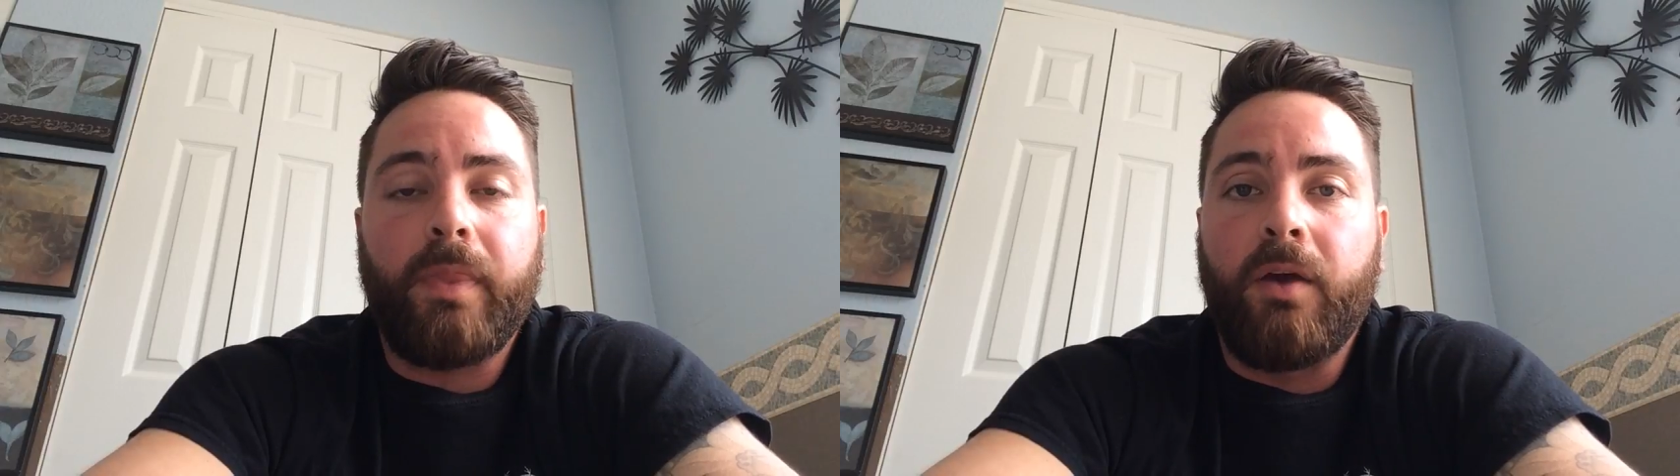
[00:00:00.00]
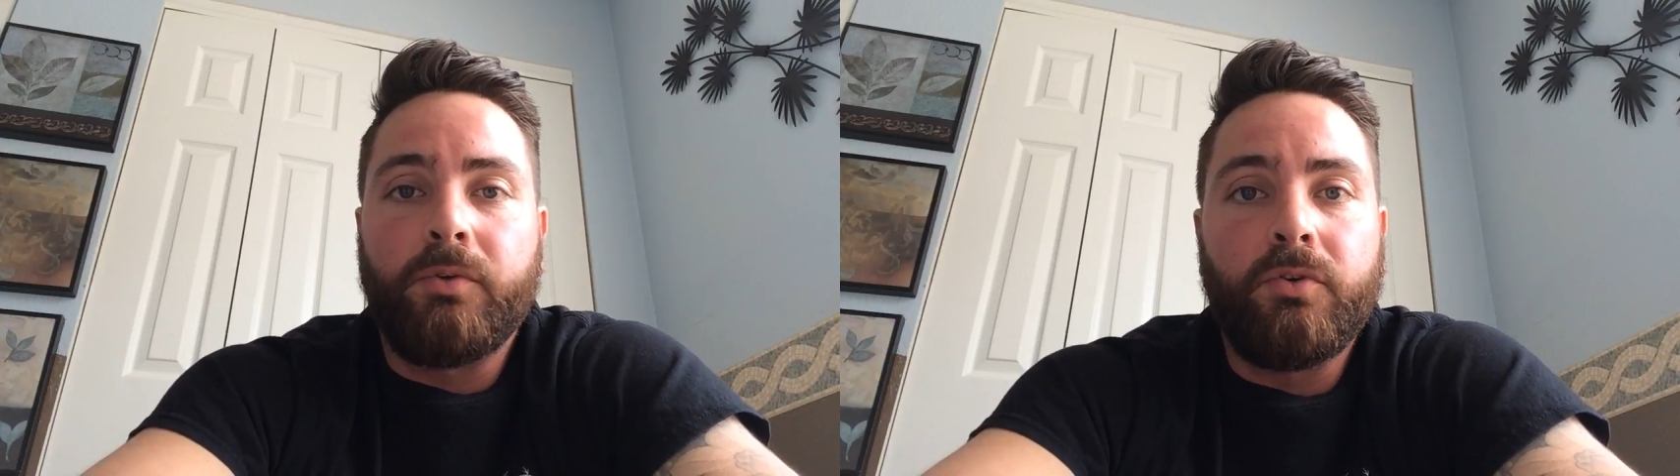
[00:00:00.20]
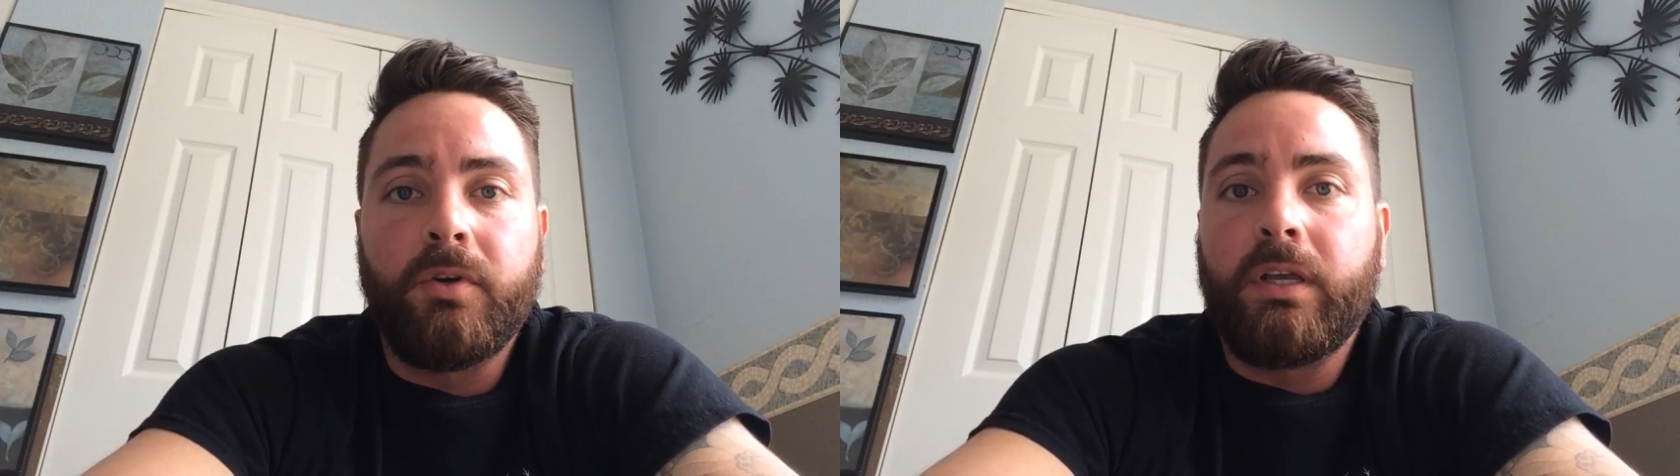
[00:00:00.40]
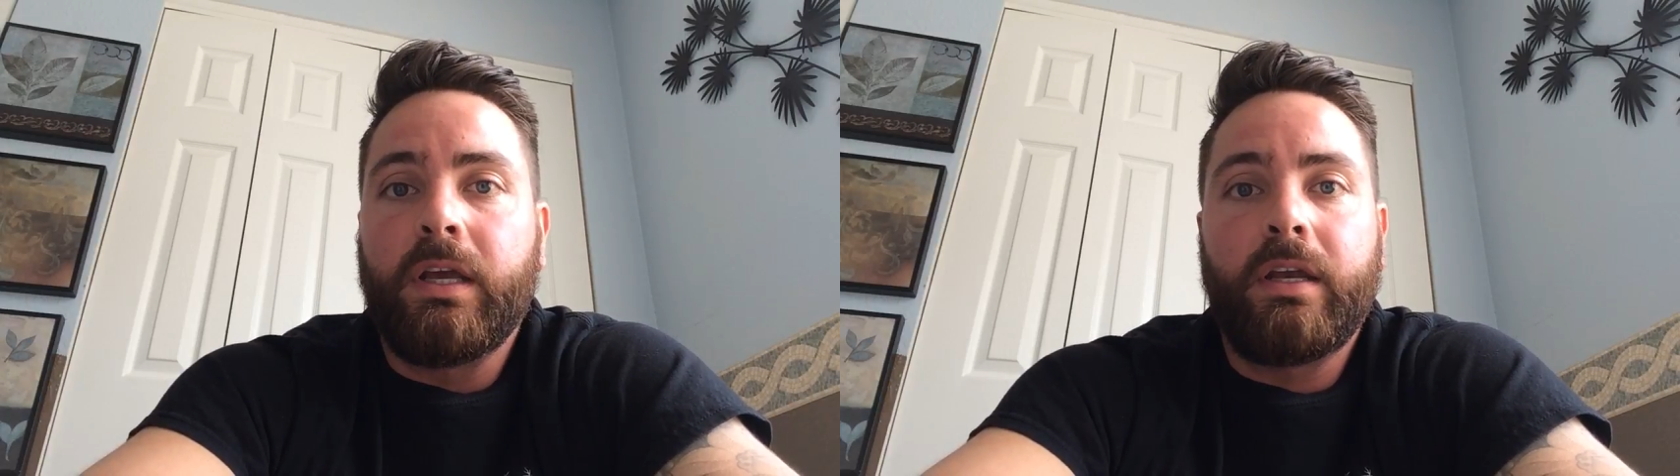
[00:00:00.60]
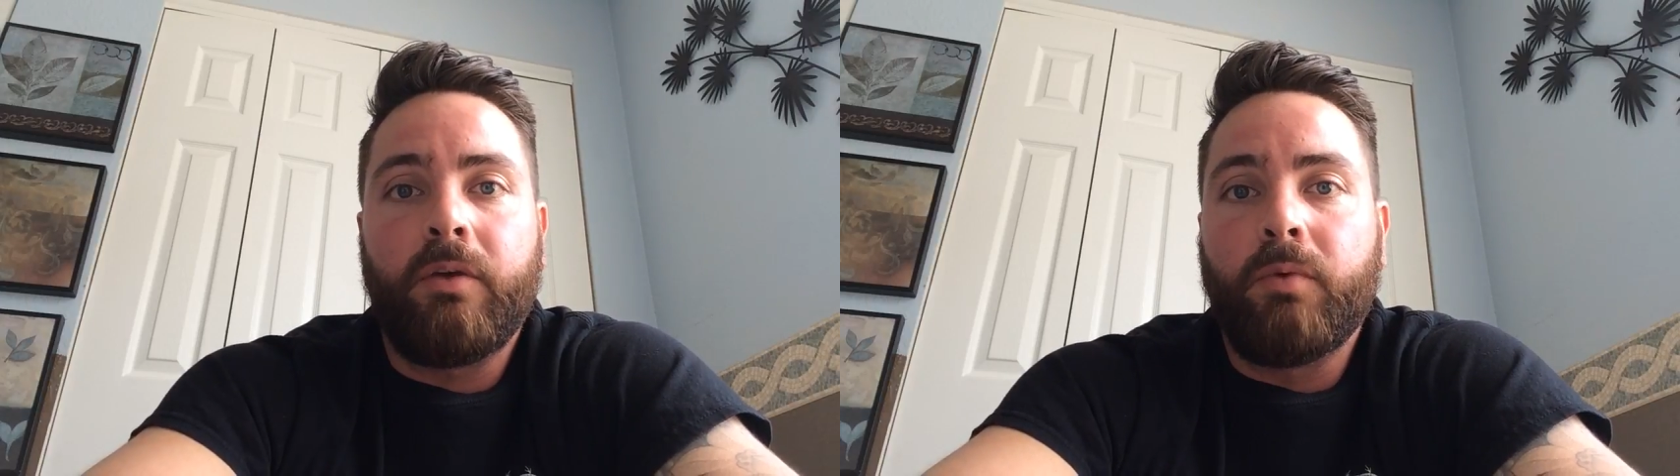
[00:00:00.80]
I would do it
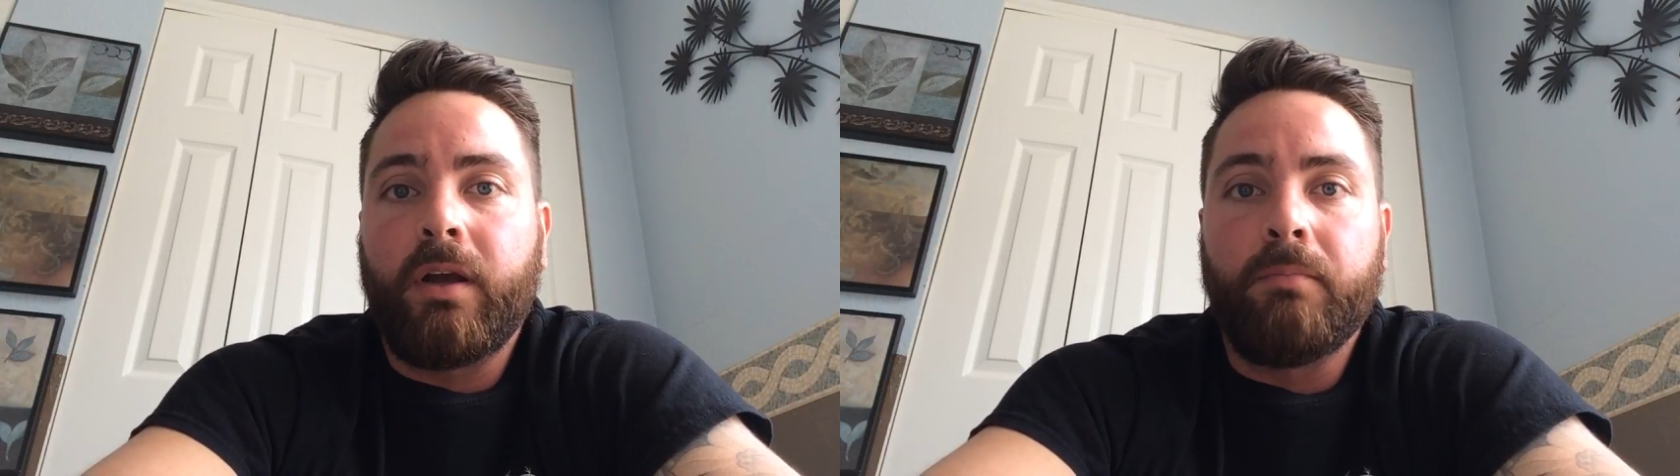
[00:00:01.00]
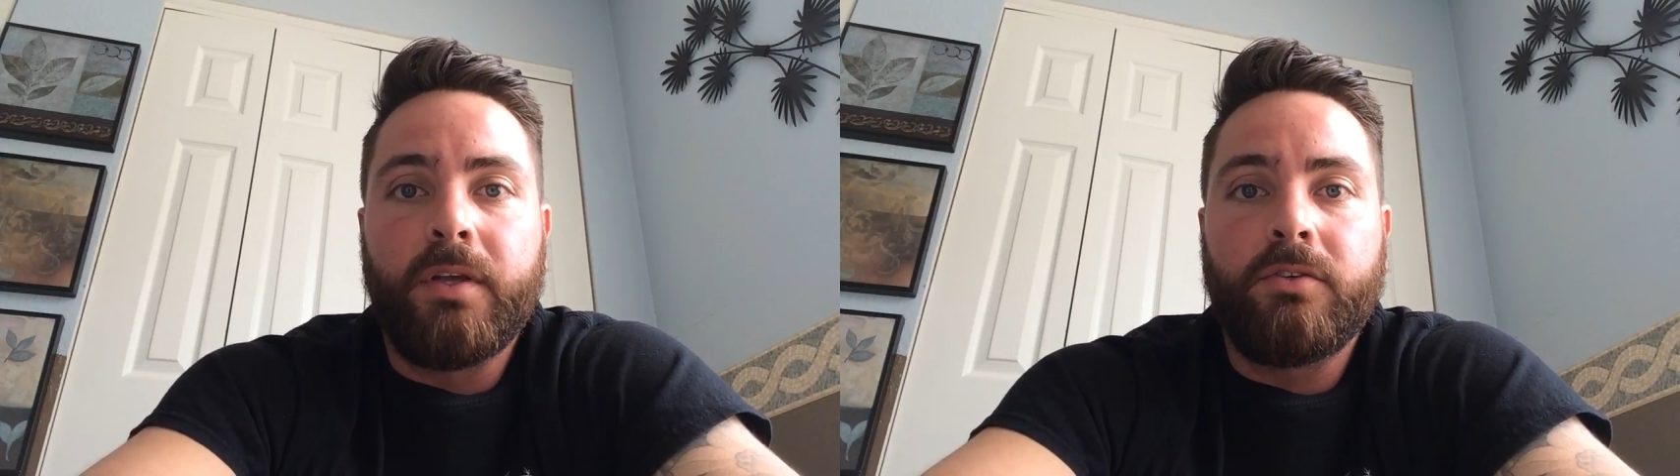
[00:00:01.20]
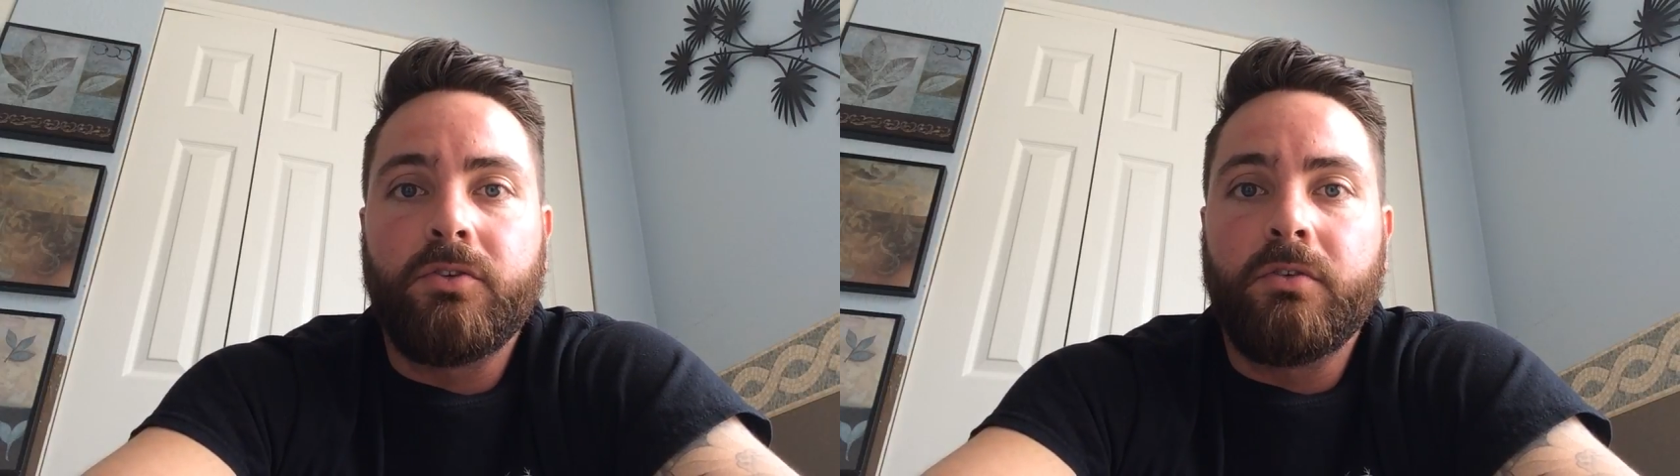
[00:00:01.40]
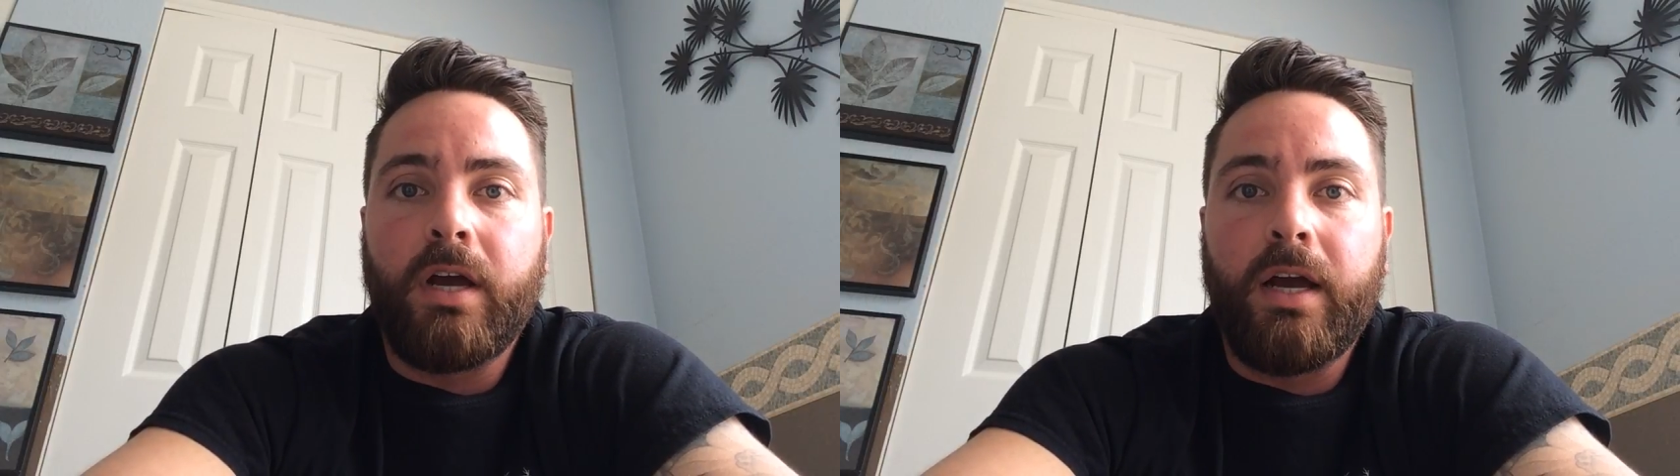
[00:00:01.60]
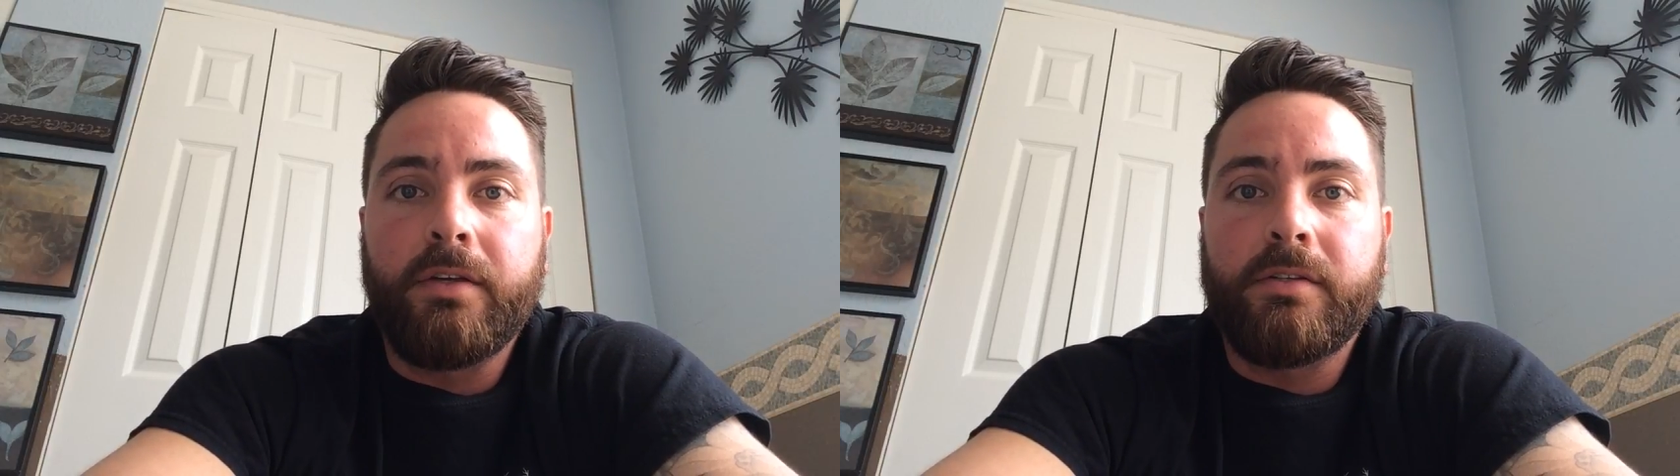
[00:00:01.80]
again. I'd recommend to you
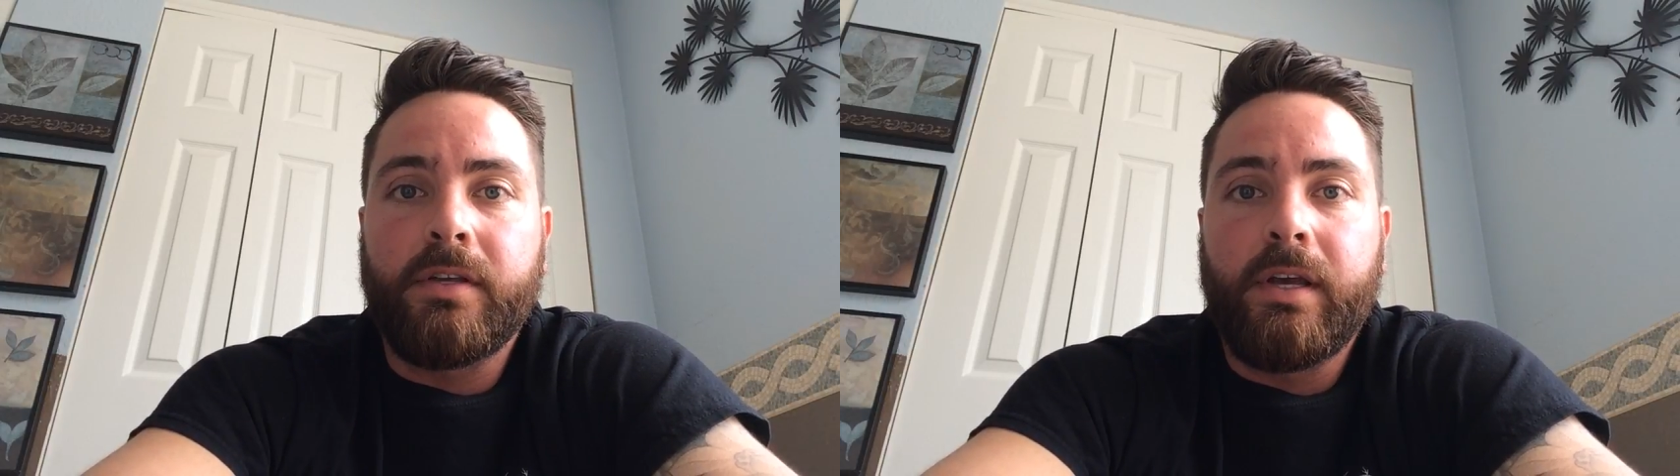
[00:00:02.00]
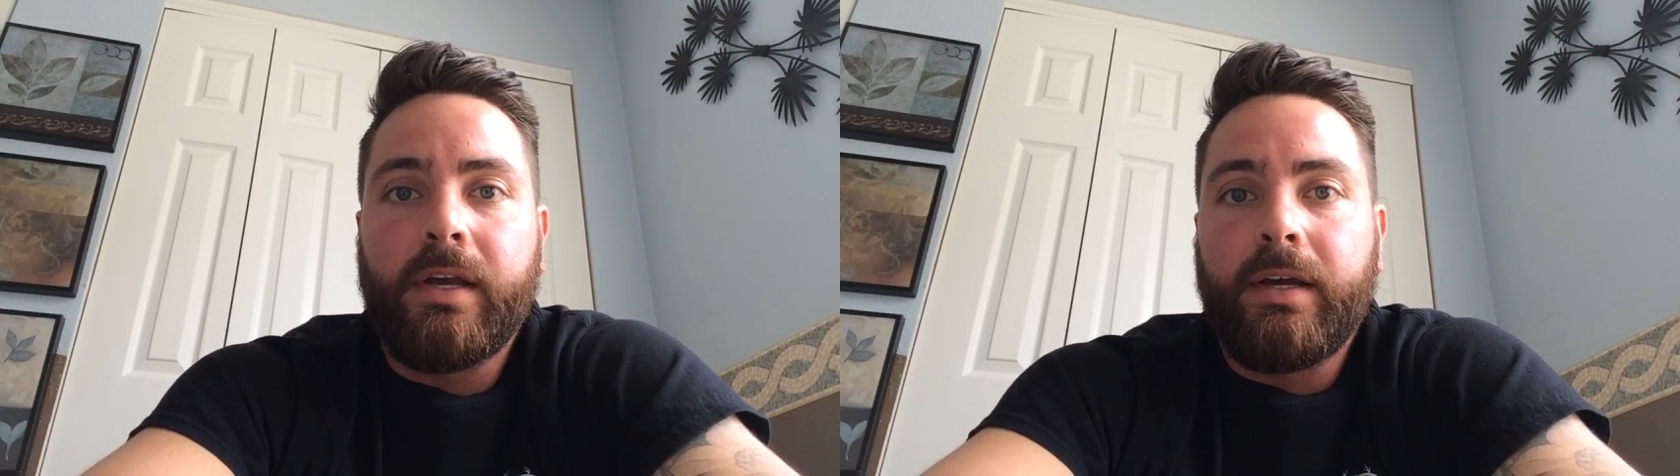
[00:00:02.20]
guys,